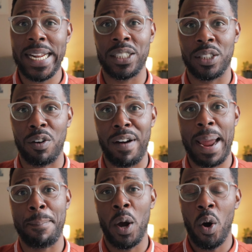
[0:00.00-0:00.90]

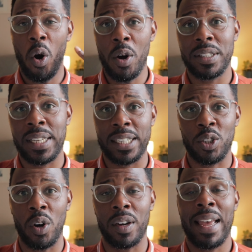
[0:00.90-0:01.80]
Instagram, on
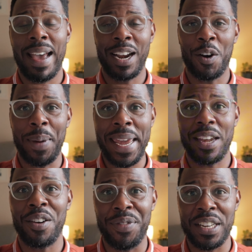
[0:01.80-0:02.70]
TikTok, and I'll
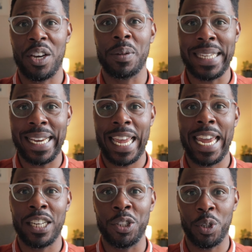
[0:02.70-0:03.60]
make a video
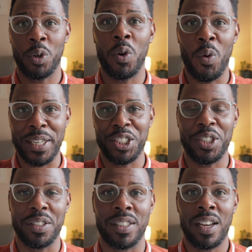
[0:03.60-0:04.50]
dedicated to your
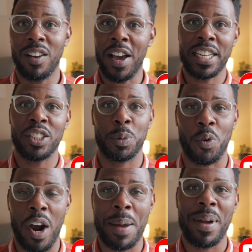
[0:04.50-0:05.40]
questions. Like and
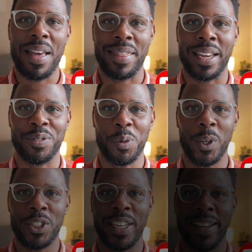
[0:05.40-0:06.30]
subscribe, and thanks for watching.